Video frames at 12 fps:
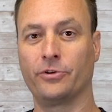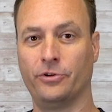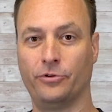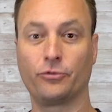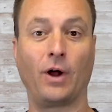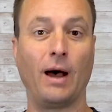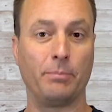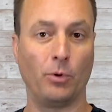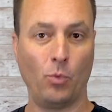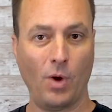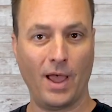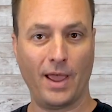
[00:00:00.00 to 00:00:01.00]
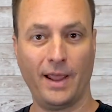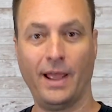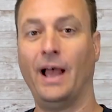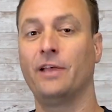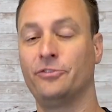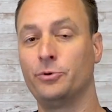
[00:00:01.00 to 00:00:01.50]
to drop away
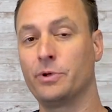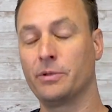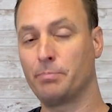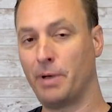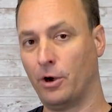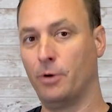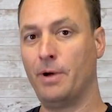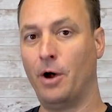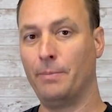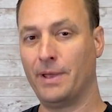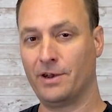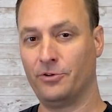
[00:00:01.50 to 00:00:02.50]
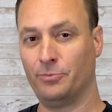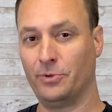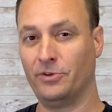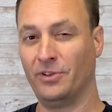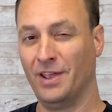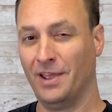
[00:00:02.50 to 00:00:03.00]
as you get better about
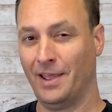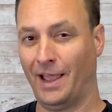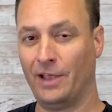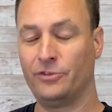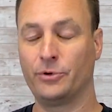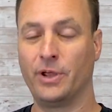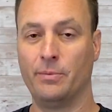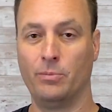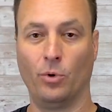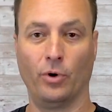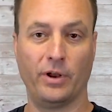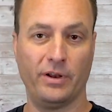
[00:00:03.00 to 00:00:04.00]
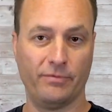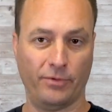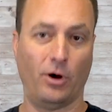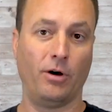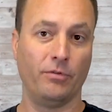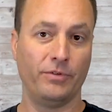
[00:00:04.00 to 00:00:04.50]
management, as you get more
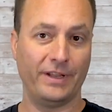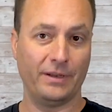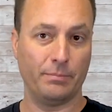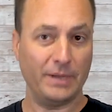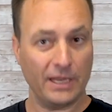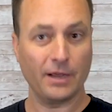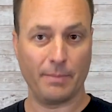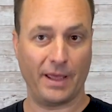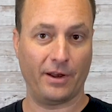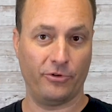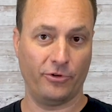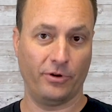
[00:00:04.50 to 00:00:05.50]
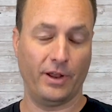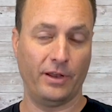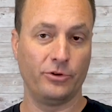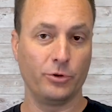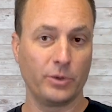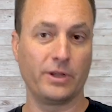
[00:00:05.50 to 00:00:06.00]
involved in being a manager
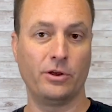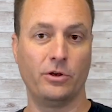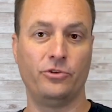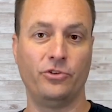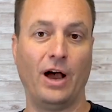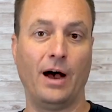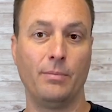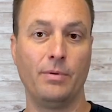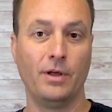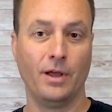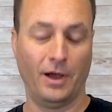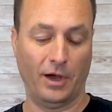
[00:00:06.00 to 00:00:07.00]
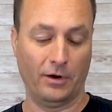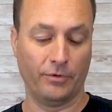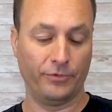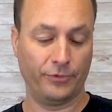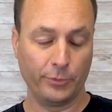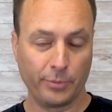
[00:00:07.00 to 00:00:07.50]
and doing a good job
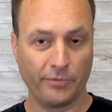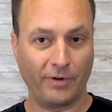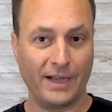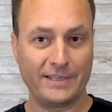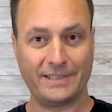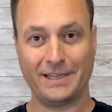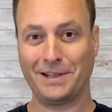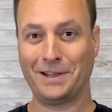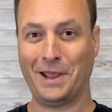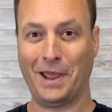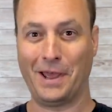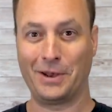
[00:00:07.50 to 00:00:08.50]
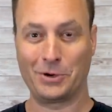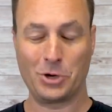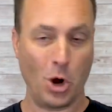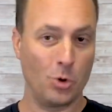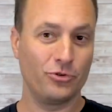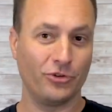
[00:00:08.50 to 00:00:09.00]
of supervising and
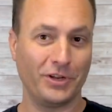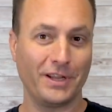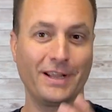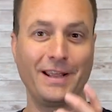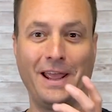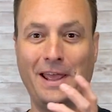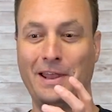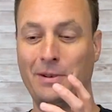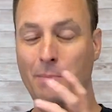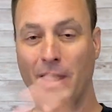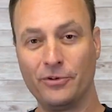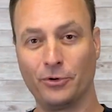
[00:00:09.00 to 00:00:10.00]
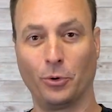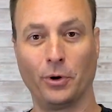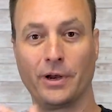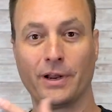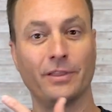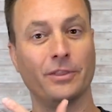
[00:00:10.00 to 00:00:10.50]
coaching and
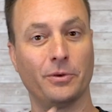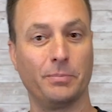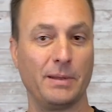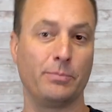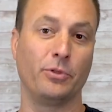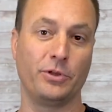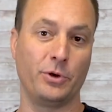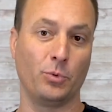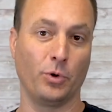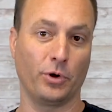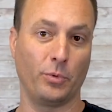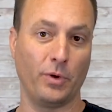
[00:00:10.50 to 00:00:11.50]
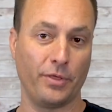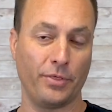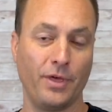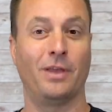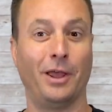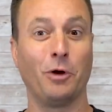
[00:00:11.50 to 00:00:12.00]
mentoring the people that you work
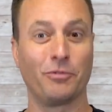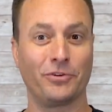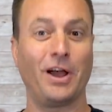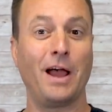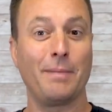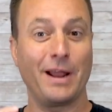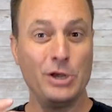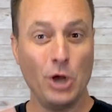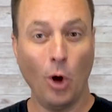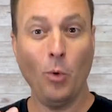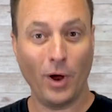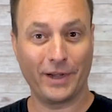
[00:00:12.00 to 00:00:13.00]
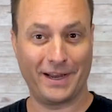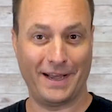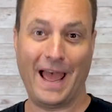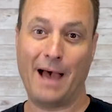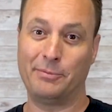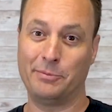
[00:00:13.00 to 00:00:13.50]
with. And over time, I know what can
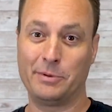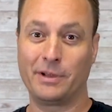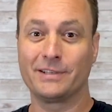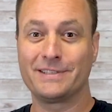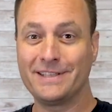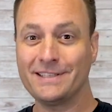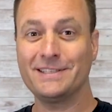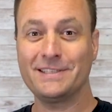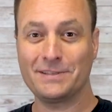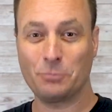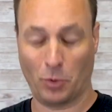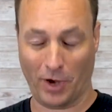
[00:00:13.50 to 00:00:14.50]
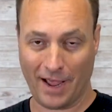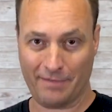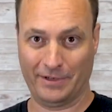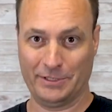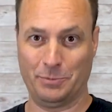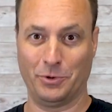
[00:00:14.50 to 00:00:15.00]
happen because this is what I've
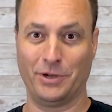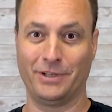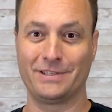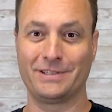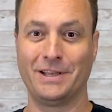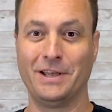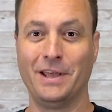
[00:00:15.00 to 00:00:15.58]
experienced.